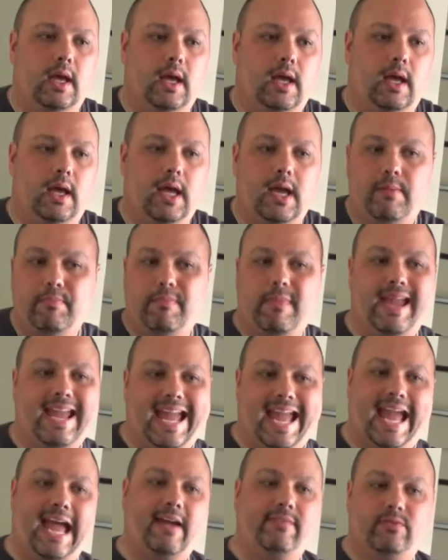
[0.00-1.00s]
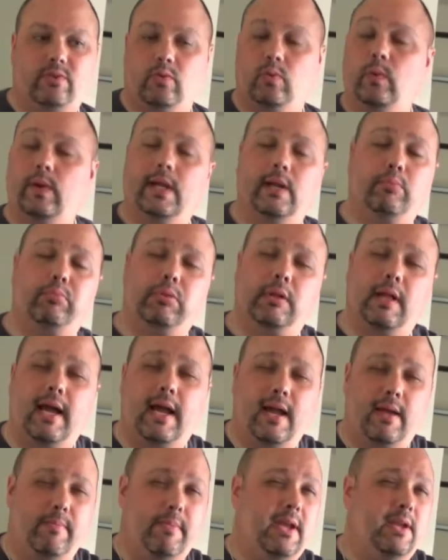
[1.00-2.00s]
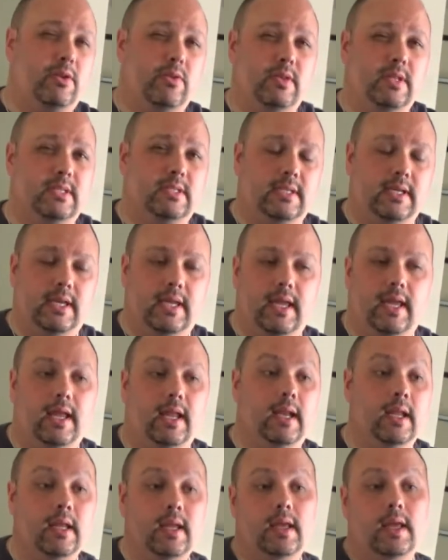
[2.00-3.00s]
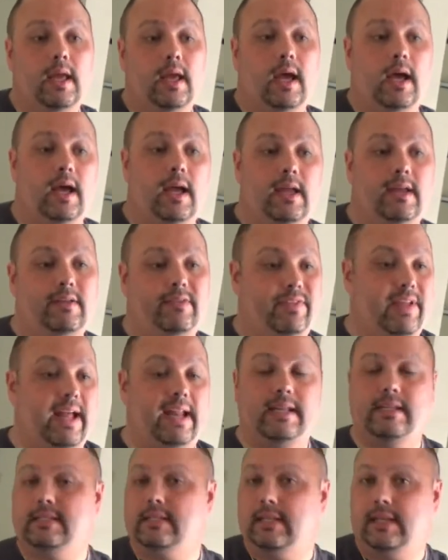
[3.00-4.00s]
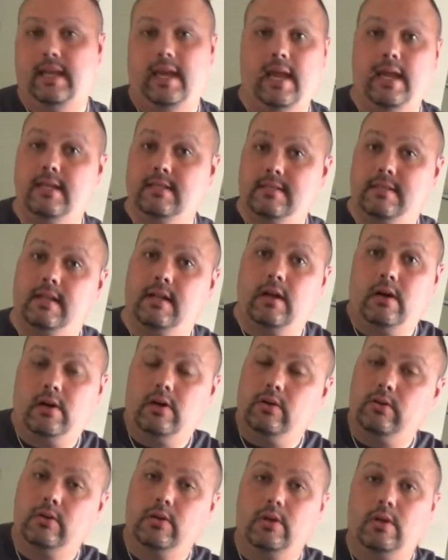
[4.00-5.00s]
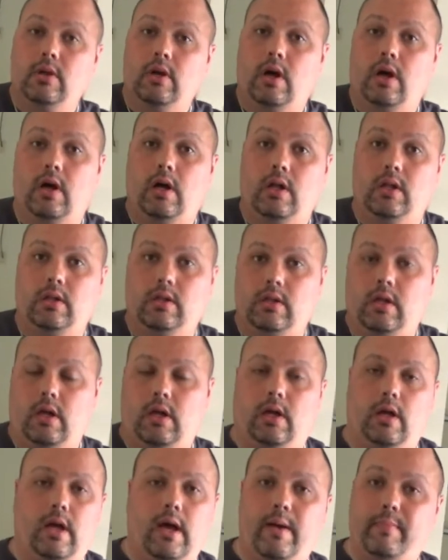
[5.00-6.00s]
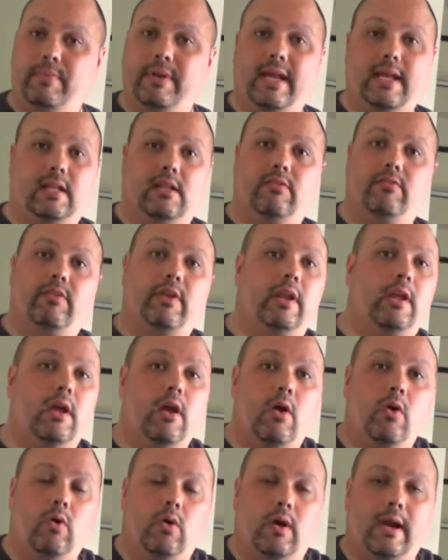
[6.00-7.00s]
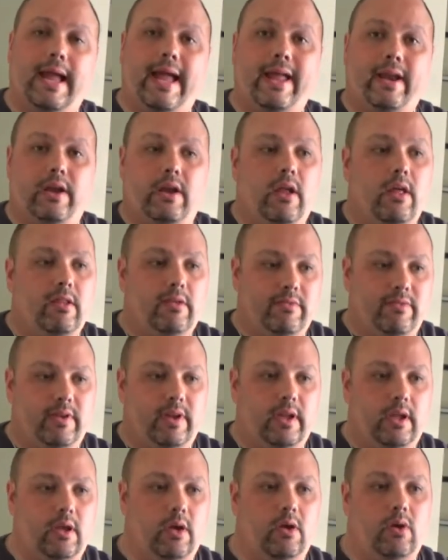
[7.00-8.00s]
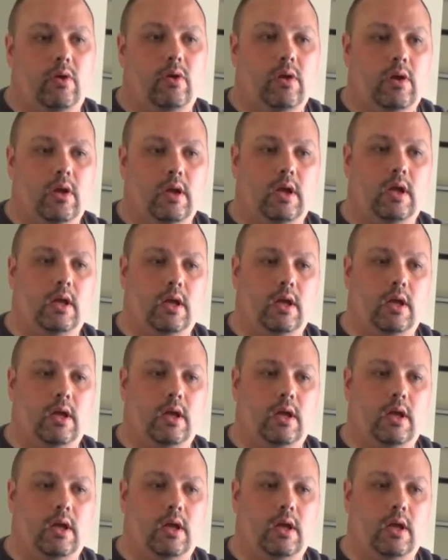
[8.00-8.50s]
I may have to reapply. I may do this again. If that is the case, then I'll update the video or add another video